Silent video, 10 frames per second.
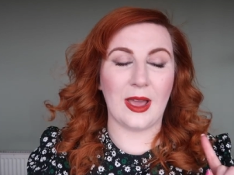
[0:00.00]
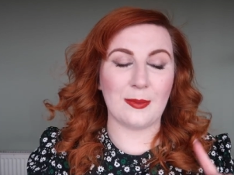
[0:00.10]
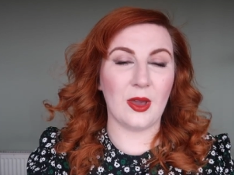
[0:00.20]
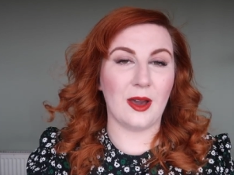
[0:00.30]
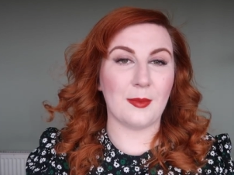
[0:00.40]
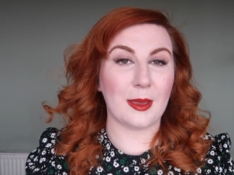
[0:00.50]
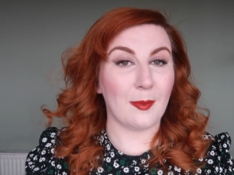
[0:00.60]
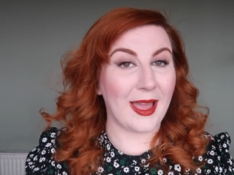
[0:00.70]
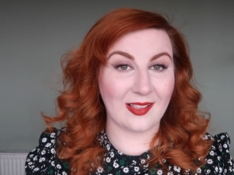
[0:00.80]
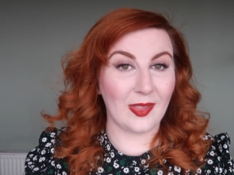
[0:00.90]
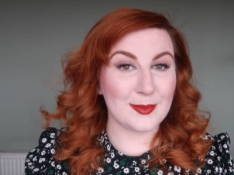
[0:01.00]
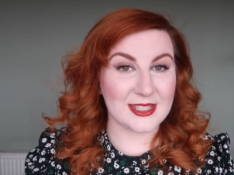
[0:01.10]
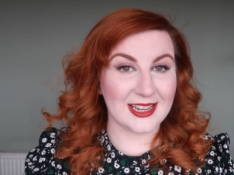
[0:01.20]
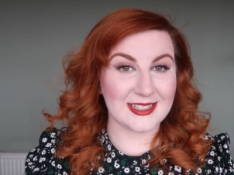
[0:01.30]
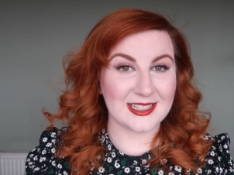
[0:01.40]
I put up my MAC
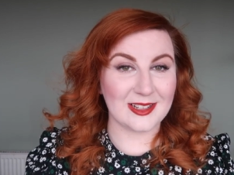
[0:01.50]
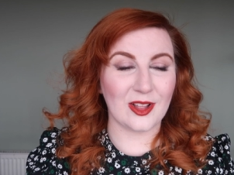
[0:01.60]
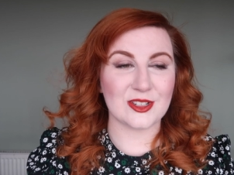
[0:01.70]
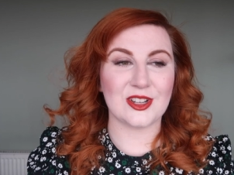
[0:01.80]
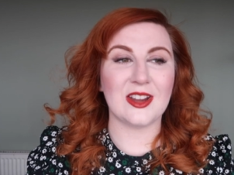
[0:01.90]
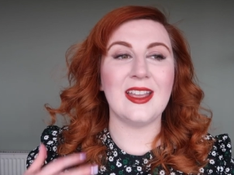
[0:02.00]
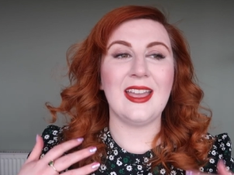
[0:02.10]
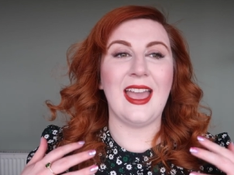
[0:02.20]
lipstick declutter